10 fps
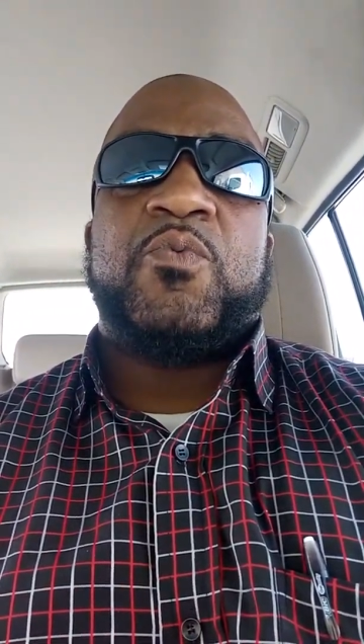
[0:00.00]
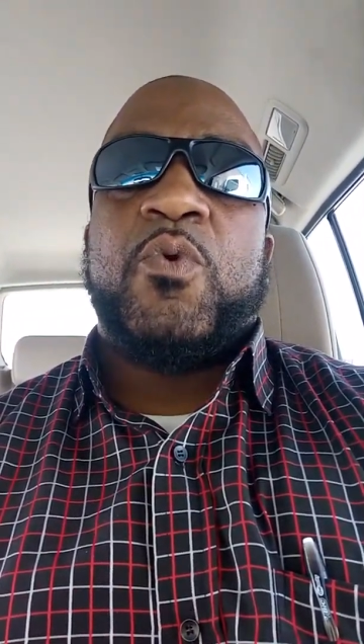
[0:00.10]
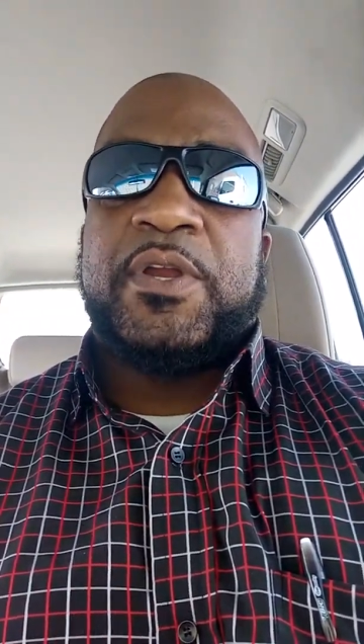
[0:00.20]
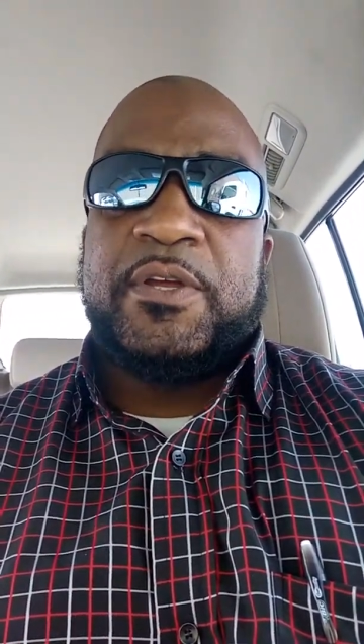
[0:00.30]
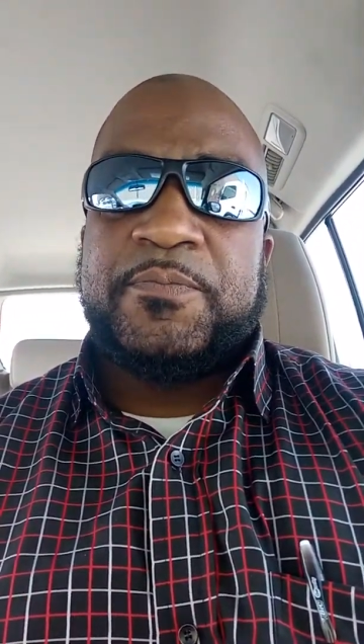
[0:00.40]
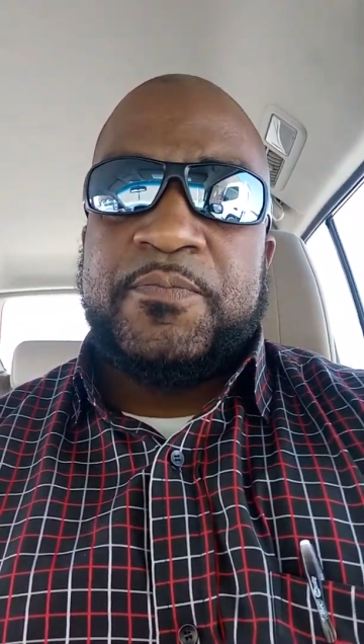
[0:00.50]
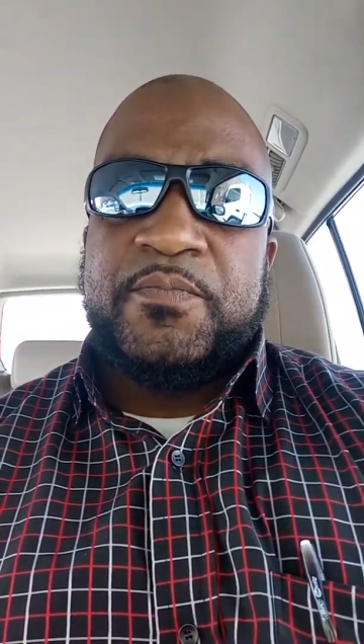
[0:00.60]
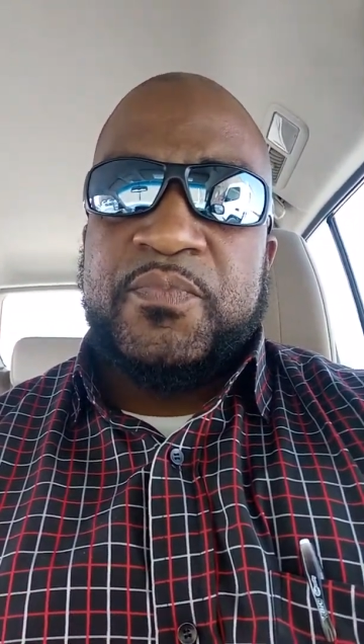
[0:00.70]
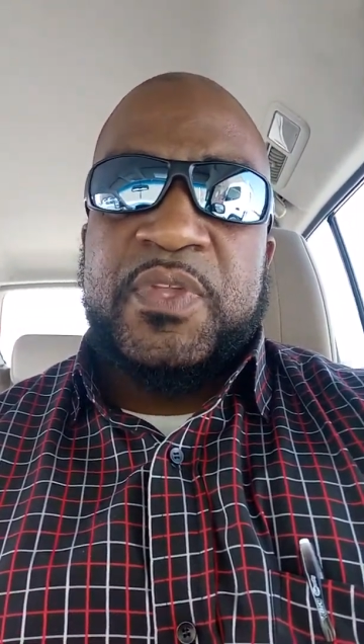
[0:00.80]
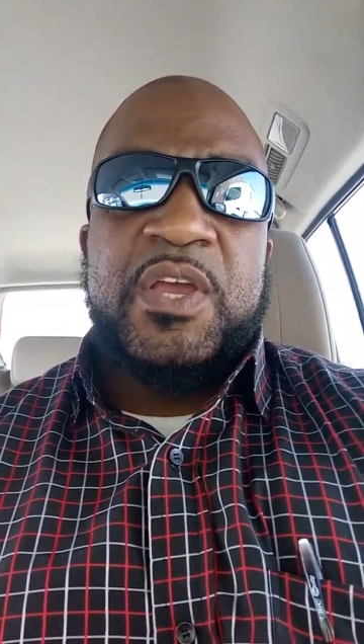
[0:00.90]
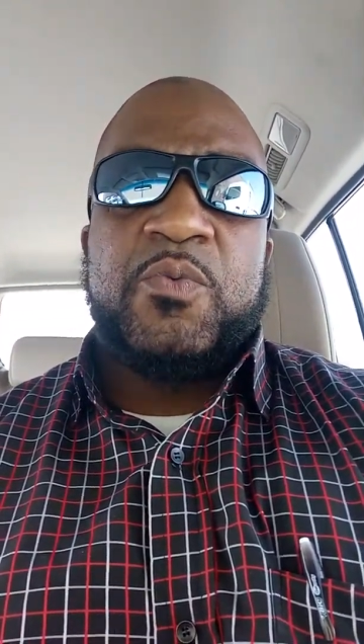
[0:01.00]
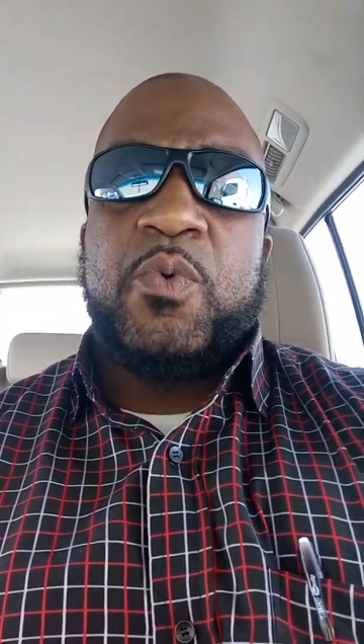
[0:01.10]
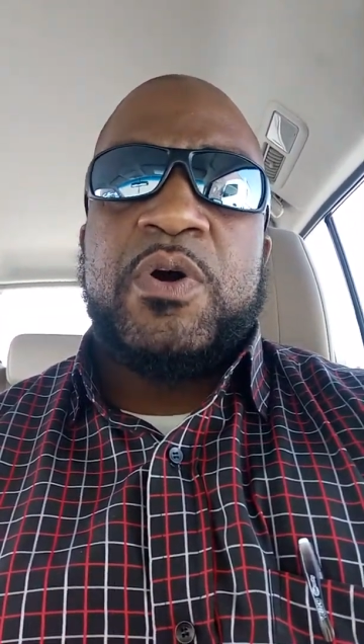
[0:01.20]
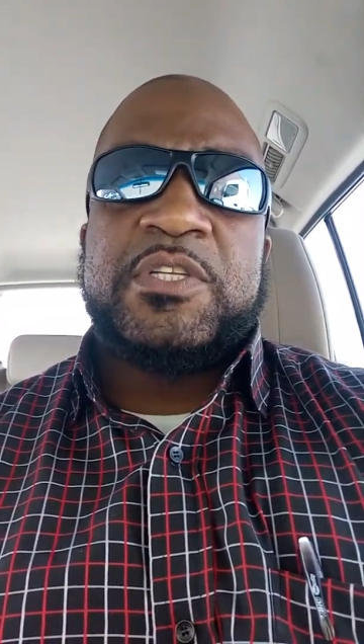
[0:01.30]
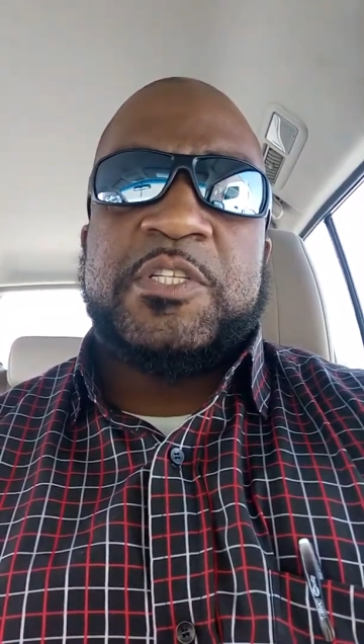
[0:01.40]
water. And
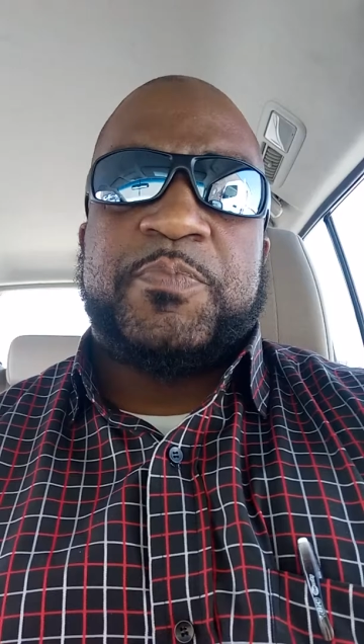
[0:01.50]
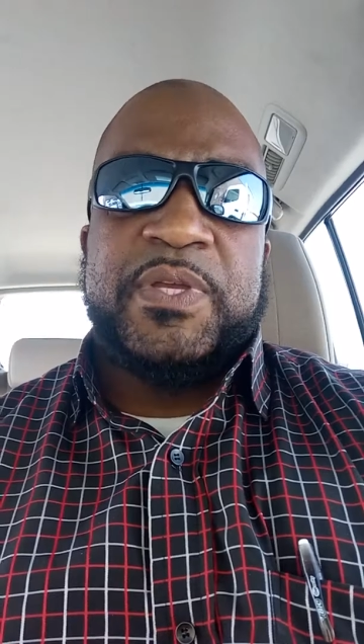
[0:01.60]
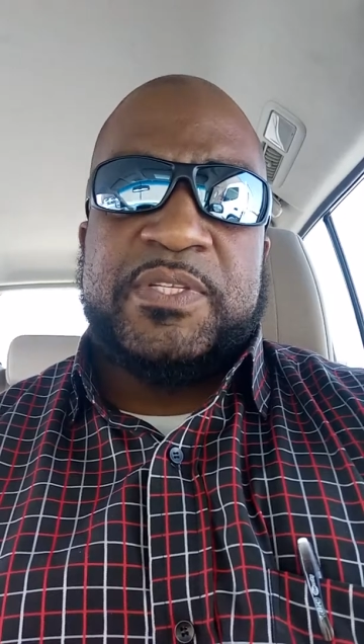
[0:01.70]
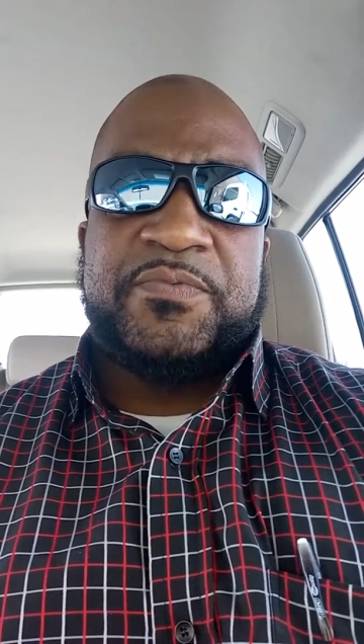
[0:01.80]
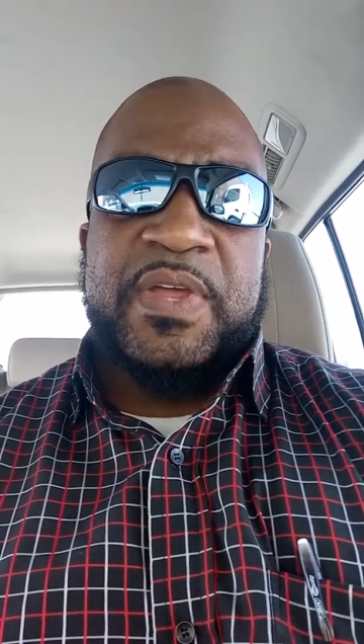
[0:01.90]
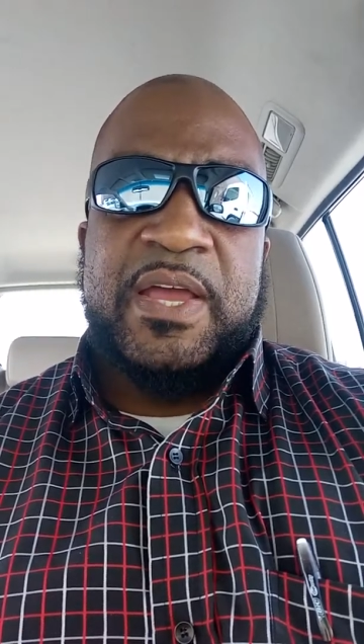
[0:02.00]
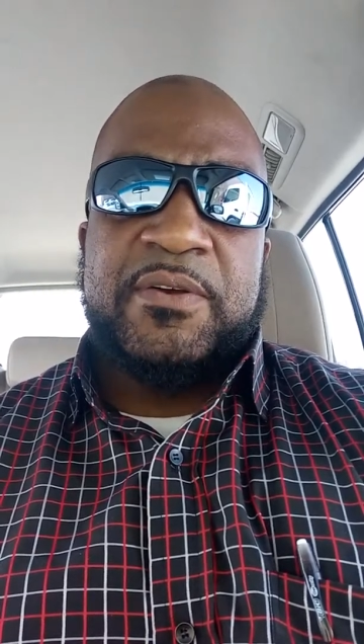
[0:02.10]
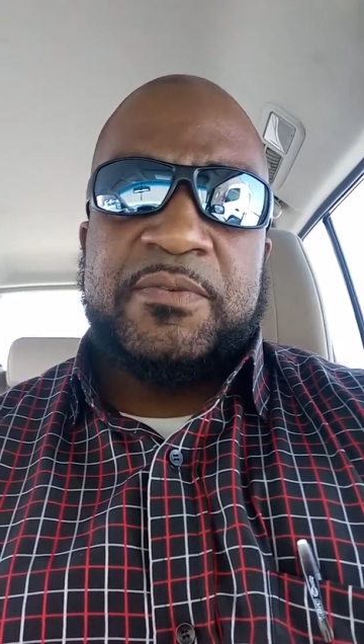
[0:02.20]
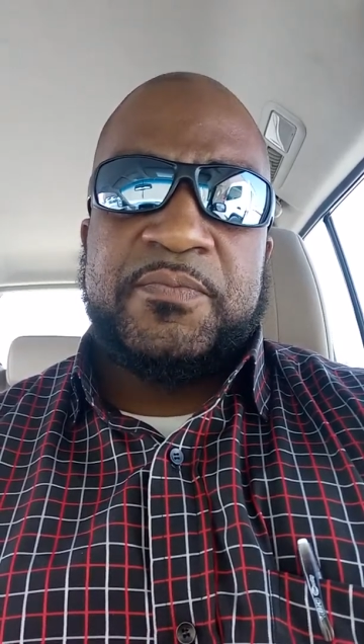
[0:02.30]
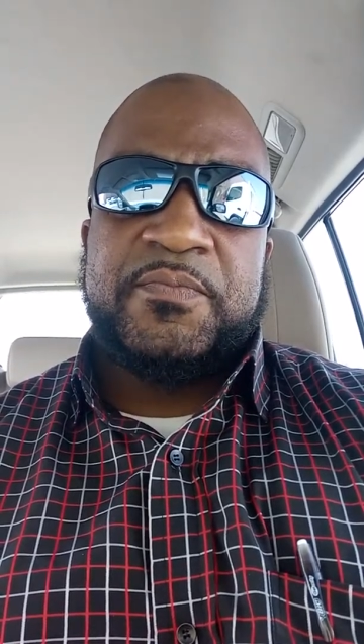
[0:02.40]
water's expensive now.